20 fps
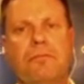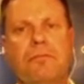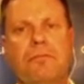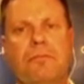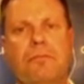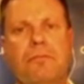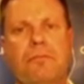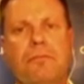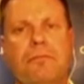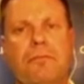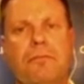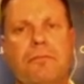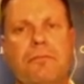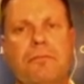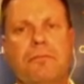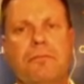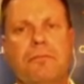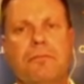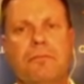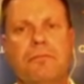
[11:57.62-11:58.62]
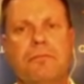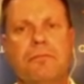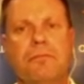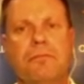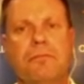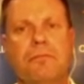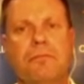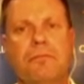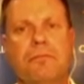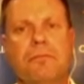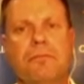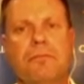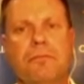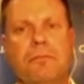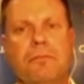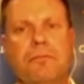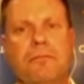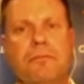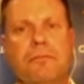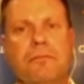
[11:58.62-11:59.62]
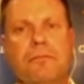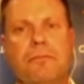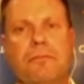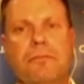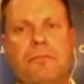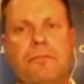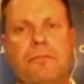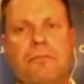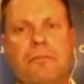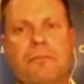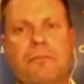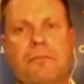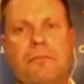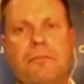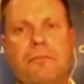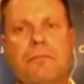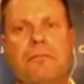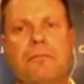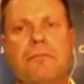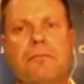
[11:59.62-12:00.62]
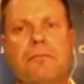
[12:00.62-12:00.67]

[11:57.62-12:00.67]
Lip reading: No words are spoken by the person on screen.